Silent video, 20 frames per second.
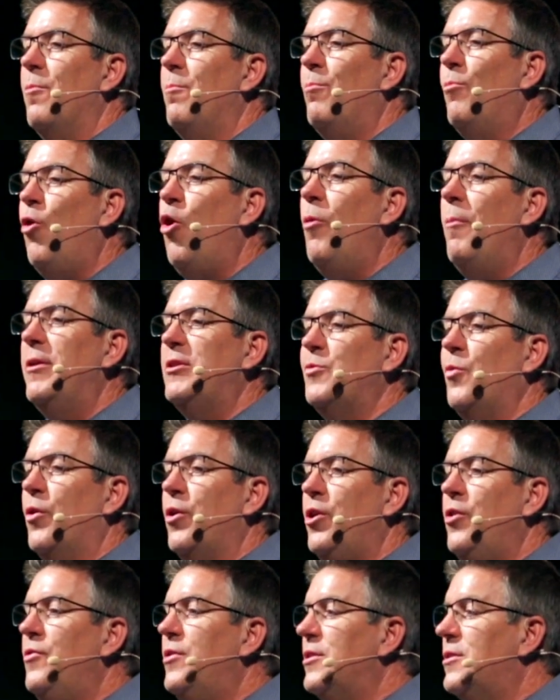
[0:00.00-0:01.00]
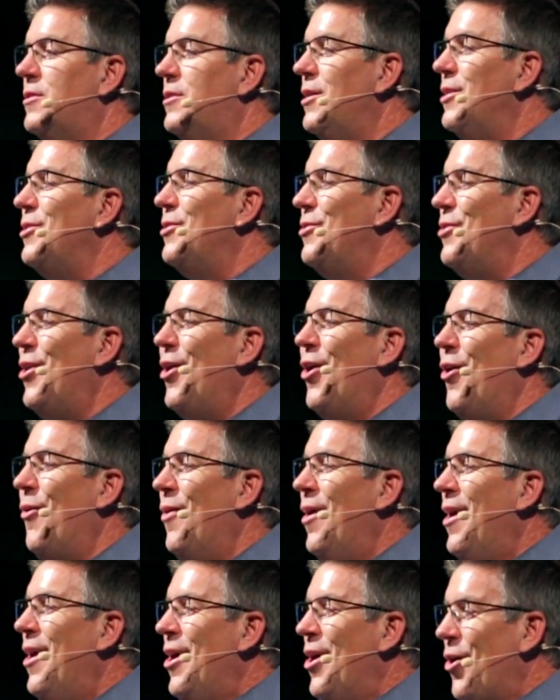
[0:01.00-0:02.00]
moments where you just didn't know